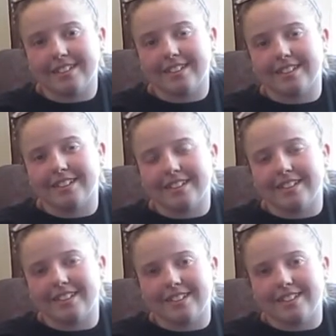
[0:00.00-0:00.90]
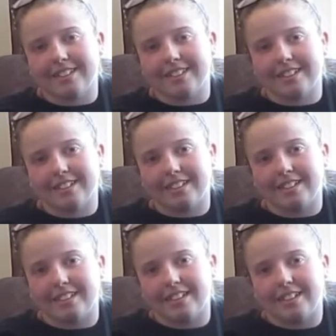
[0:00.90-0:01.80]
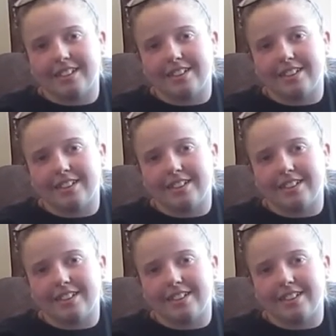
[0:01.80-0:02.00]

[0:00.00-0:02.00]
(silence)